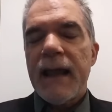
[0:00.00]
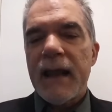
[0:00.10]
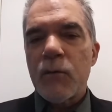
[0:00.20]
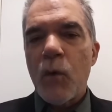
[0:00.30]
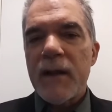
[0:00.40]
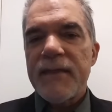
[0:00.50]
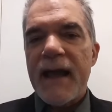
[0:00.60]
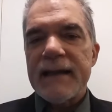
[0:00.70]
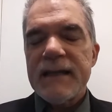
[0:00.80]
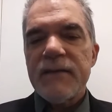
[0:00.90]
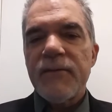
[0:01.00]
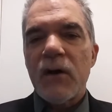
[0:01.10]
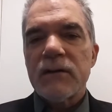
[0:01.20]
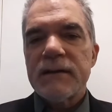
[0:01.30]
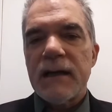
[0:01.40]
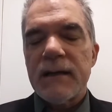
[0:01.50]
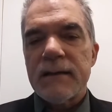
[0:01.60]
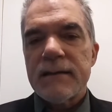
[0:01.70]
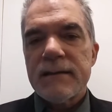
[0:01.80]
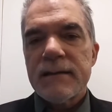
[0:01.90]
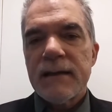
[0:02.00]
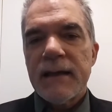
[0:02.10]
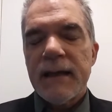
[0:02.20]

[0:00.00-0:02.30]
And what that default does